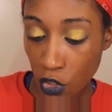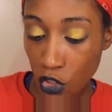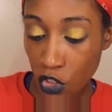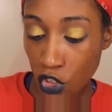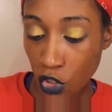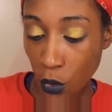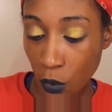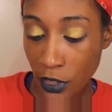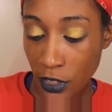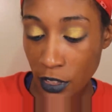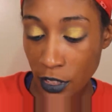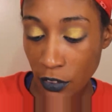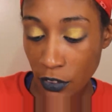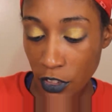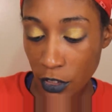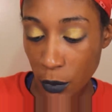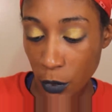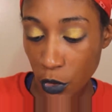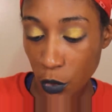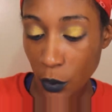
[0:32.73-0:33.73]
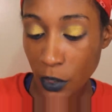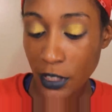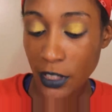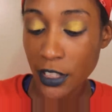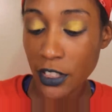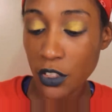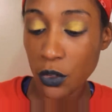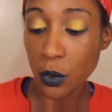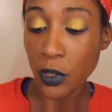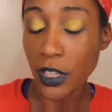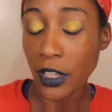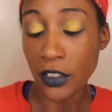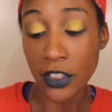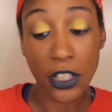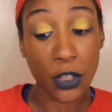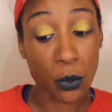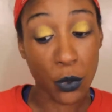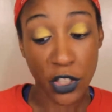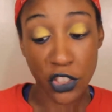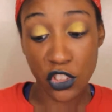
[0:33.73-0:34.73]
So the difference between this one and the
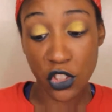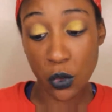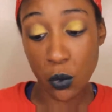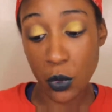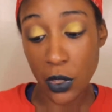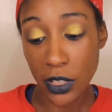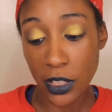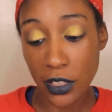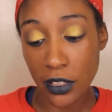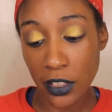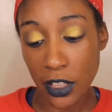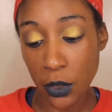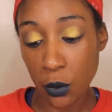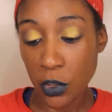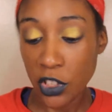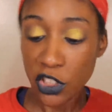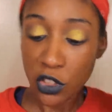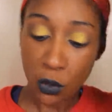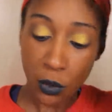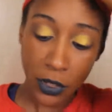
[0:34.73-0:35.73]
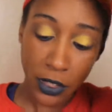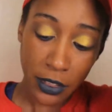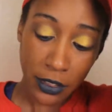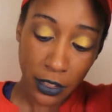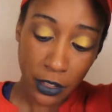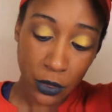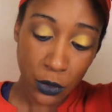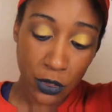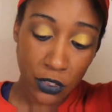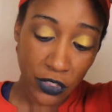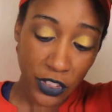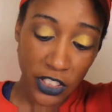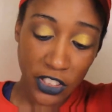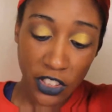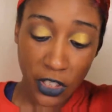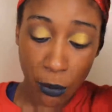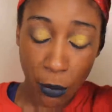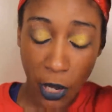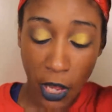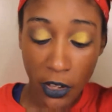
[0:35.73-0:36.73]
original one is the original one is a loose
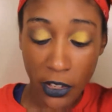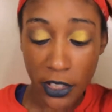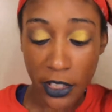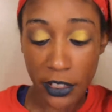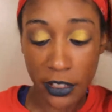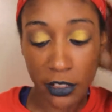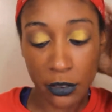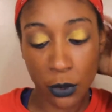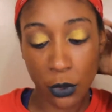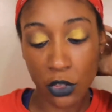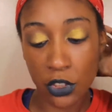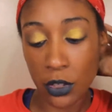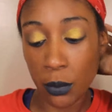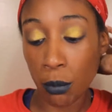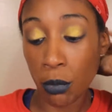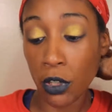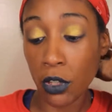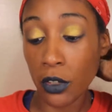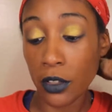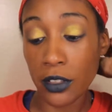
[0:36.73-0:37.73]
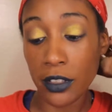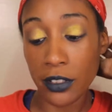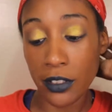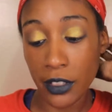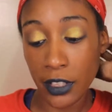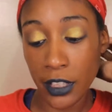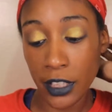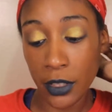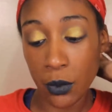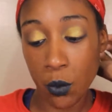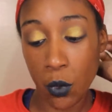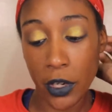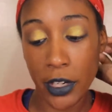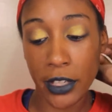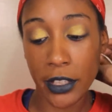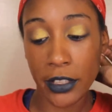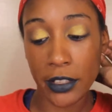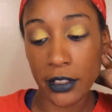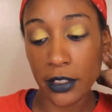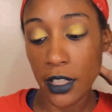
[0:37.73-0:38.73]
finishing powder and it's supposed to blur the skin.
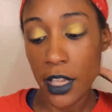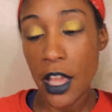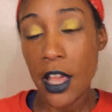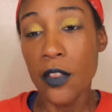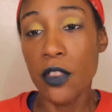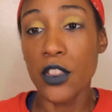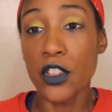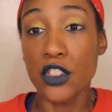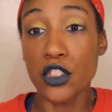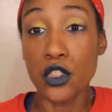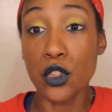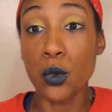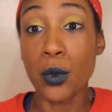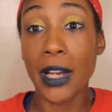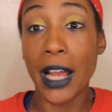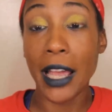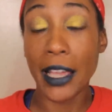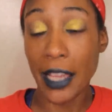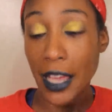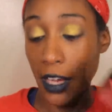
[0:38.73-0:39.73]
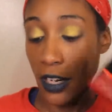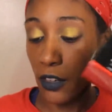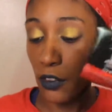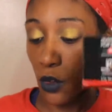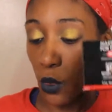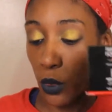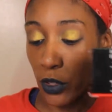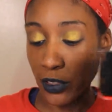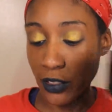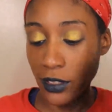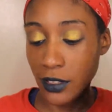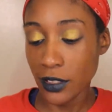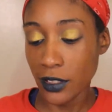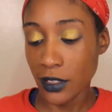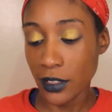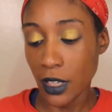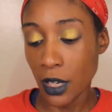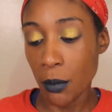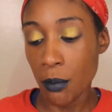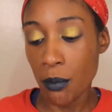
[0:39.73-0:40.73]
Whereas this new one I got, of course, since
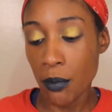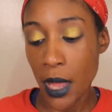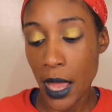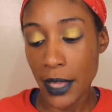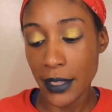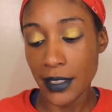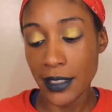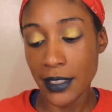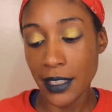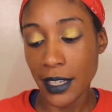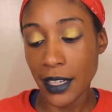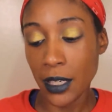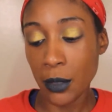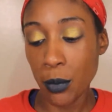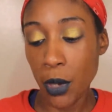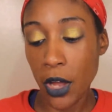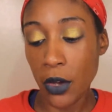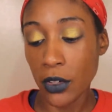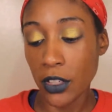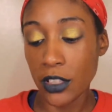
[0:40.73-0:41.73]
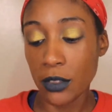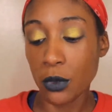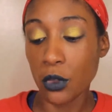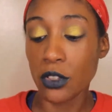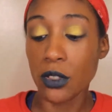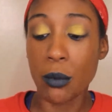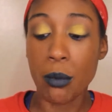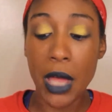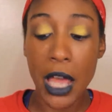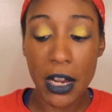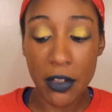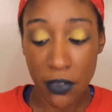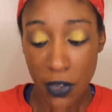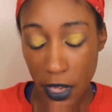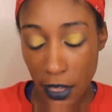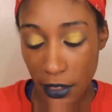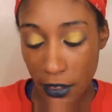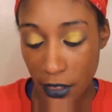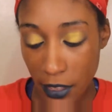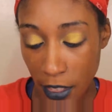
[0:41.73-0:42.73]
it's a matte setting powder, it's supposed to
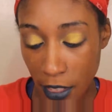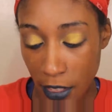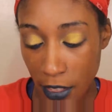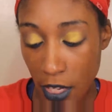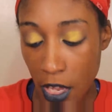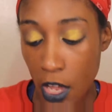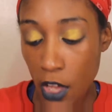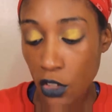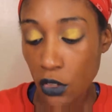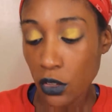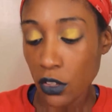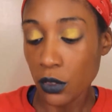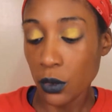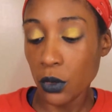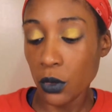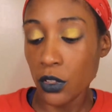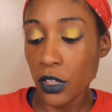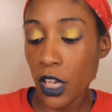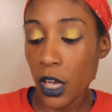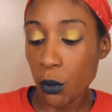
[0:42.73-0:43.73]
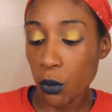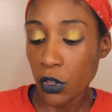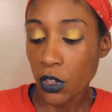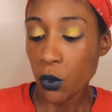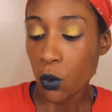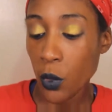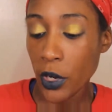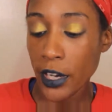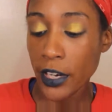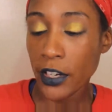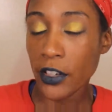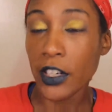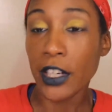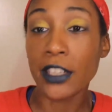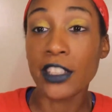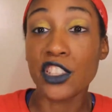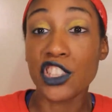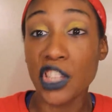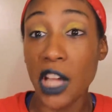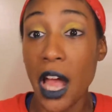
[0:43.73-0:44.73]
mattify the skin. So it's supposed to help with the wear and
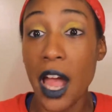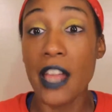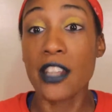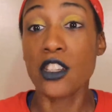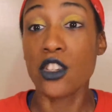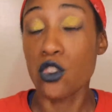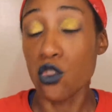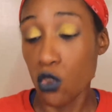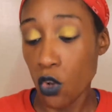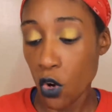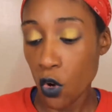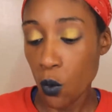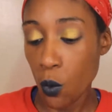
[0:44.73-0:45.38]
the shine control.